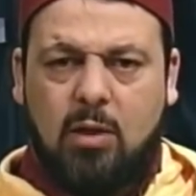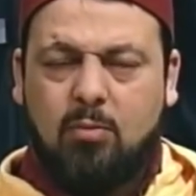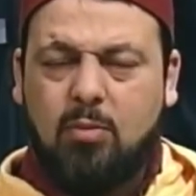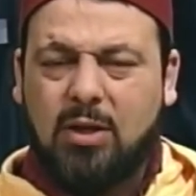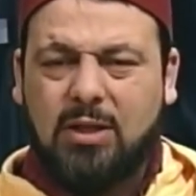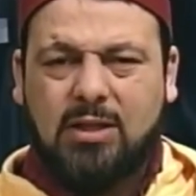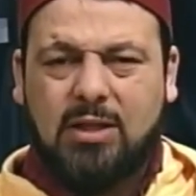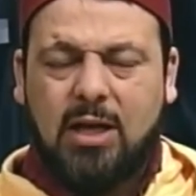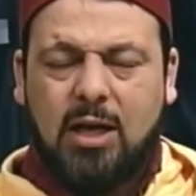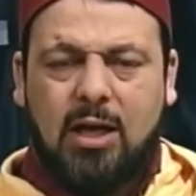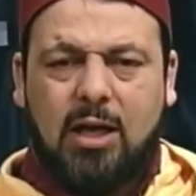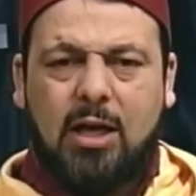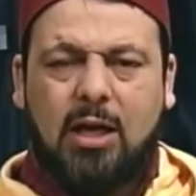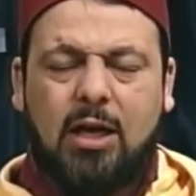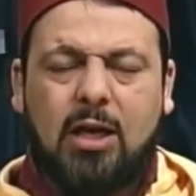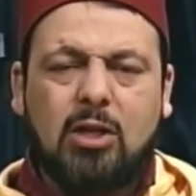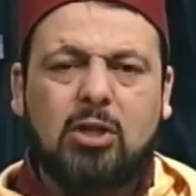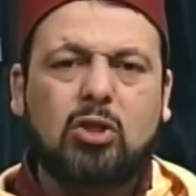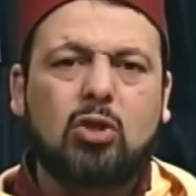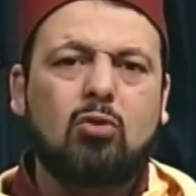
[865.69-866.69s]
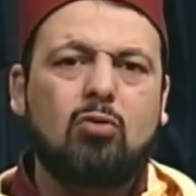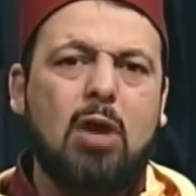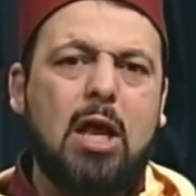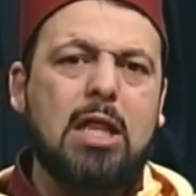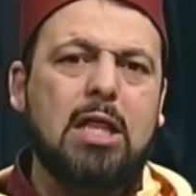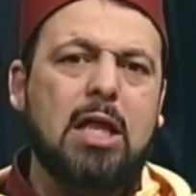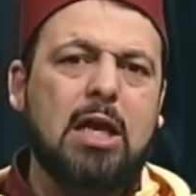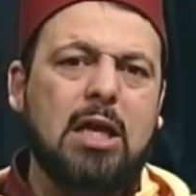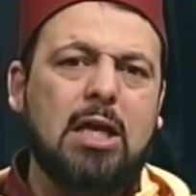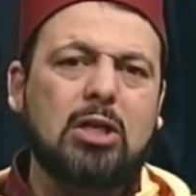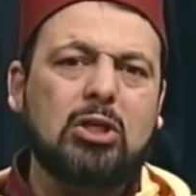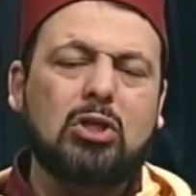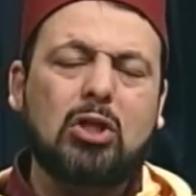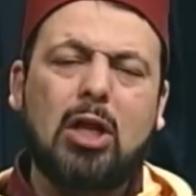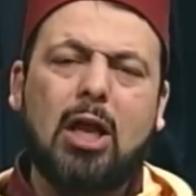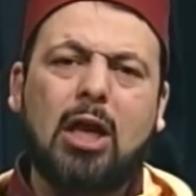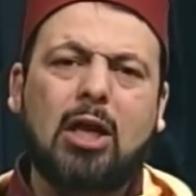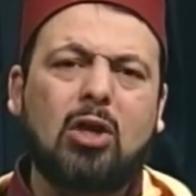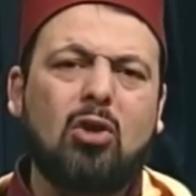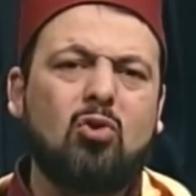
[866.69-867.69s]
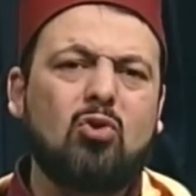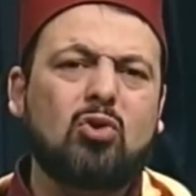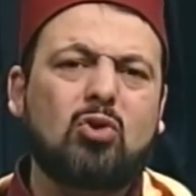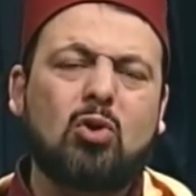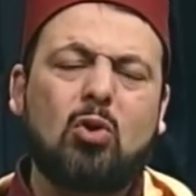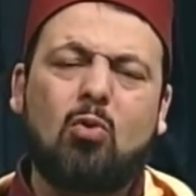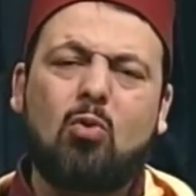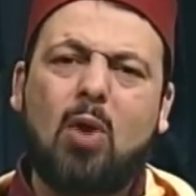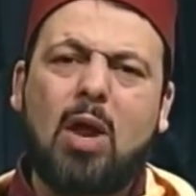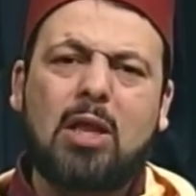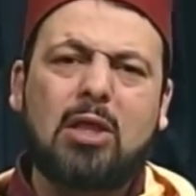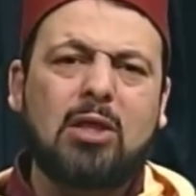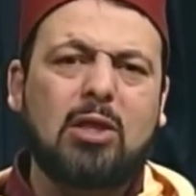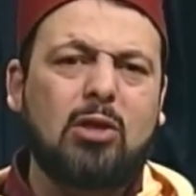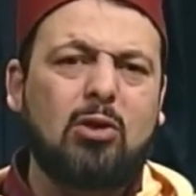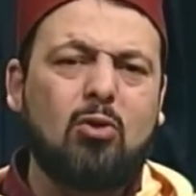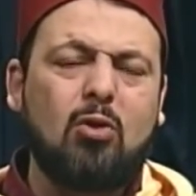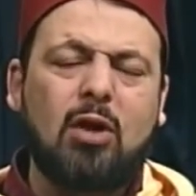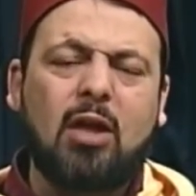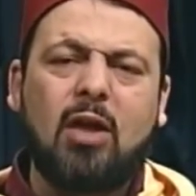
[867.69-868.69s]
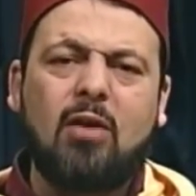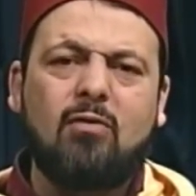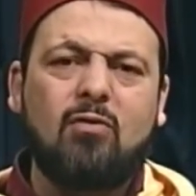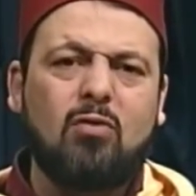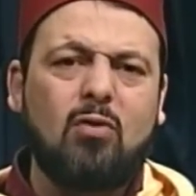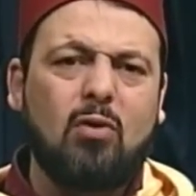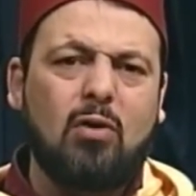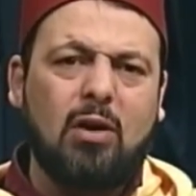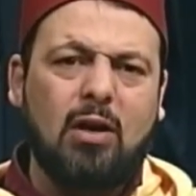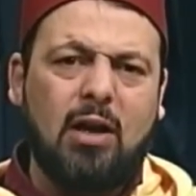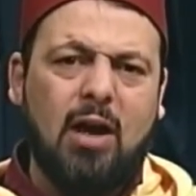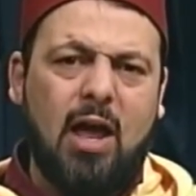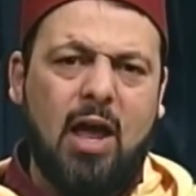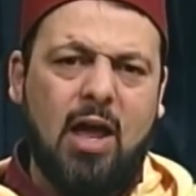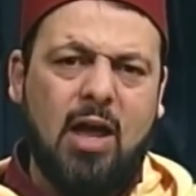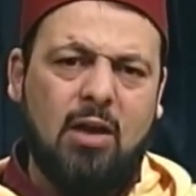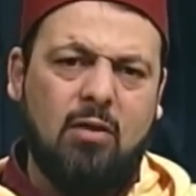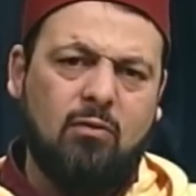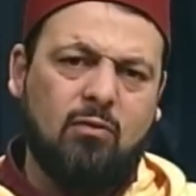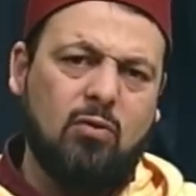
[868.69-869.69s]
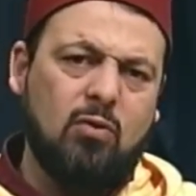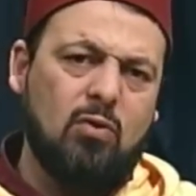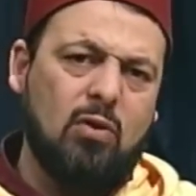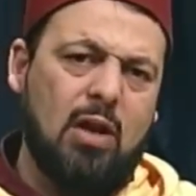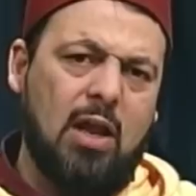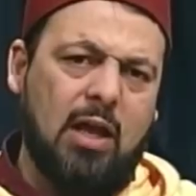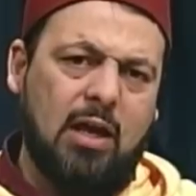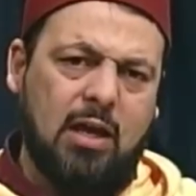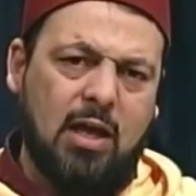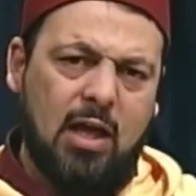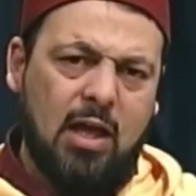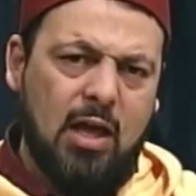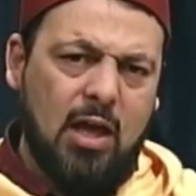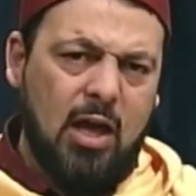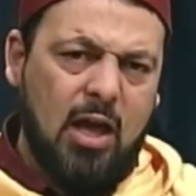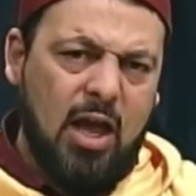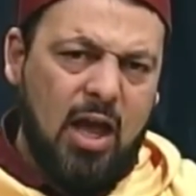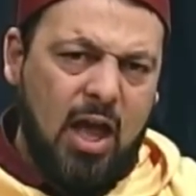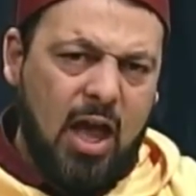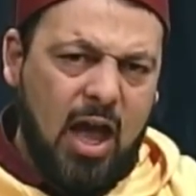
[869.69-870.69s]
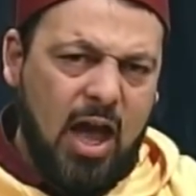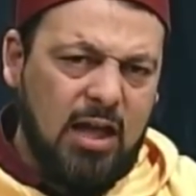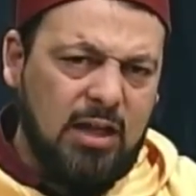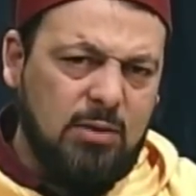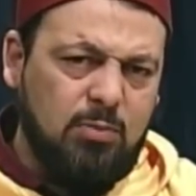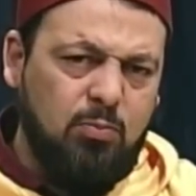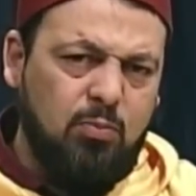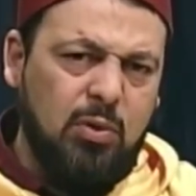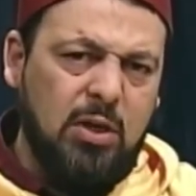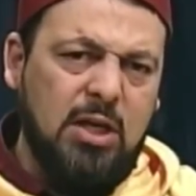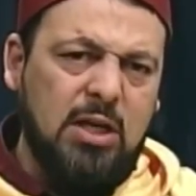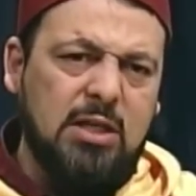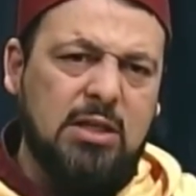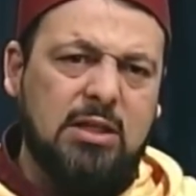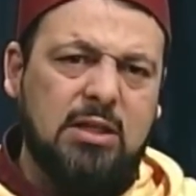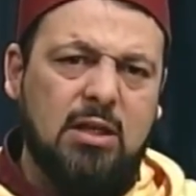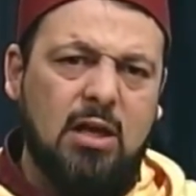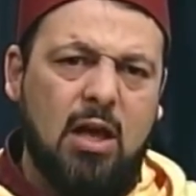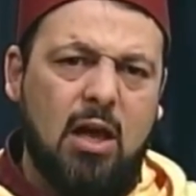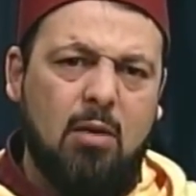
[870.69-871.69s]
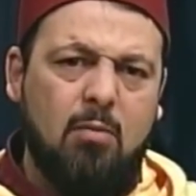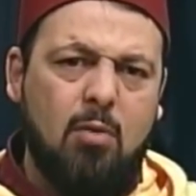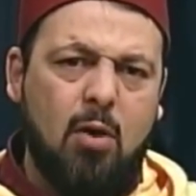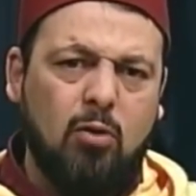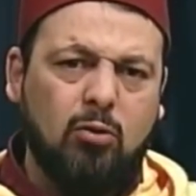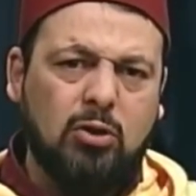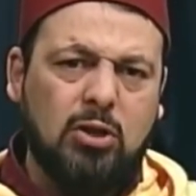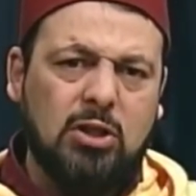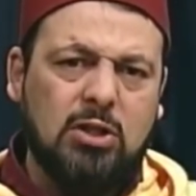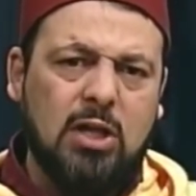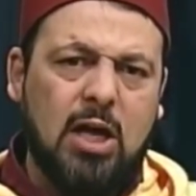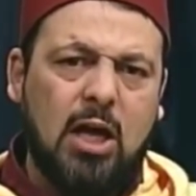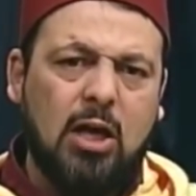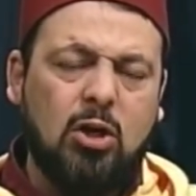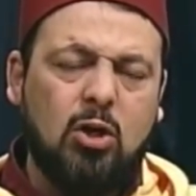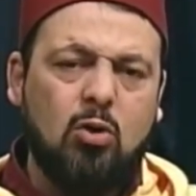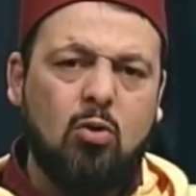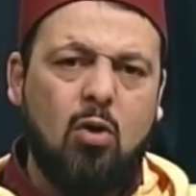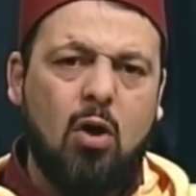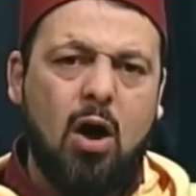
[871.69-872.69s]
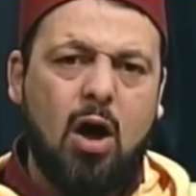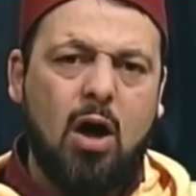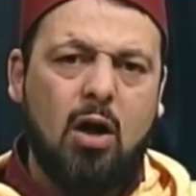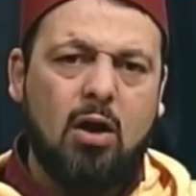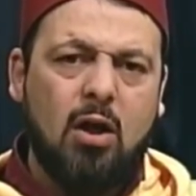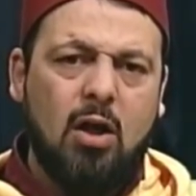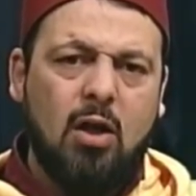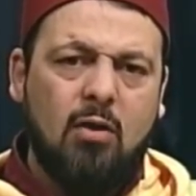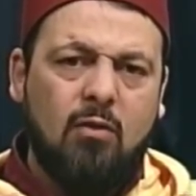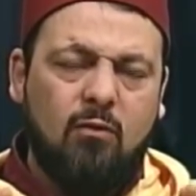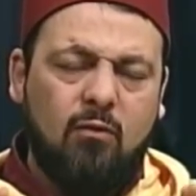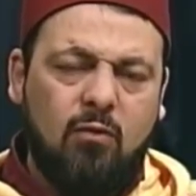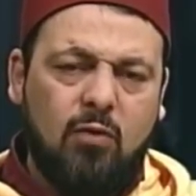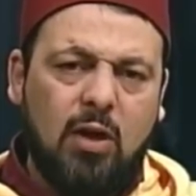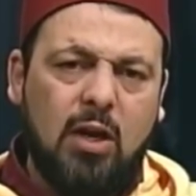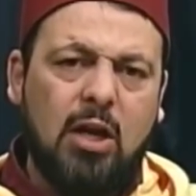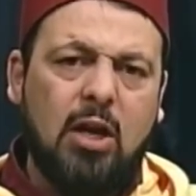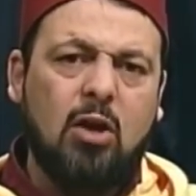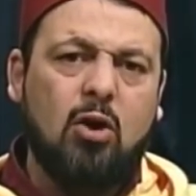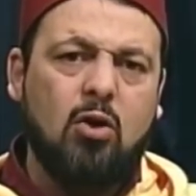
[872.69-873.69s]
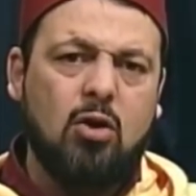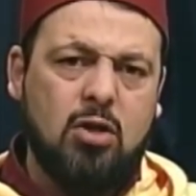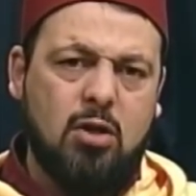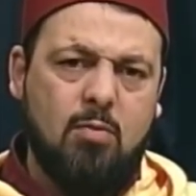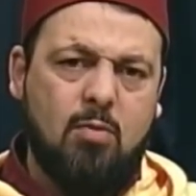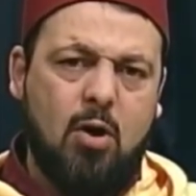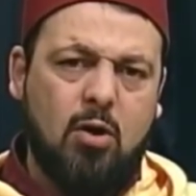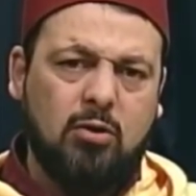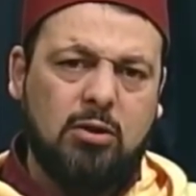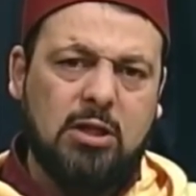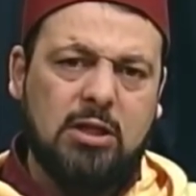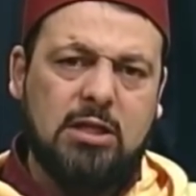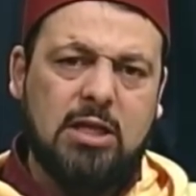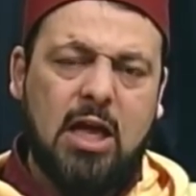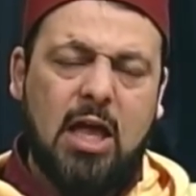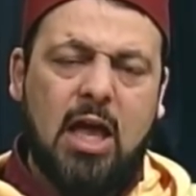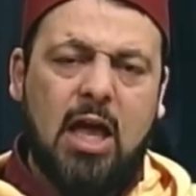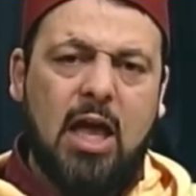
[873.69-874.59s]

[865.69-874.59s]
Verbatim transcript: But here, surrender is like you surrender, you give your life, you're like at peace about it, and you are feeling good about it,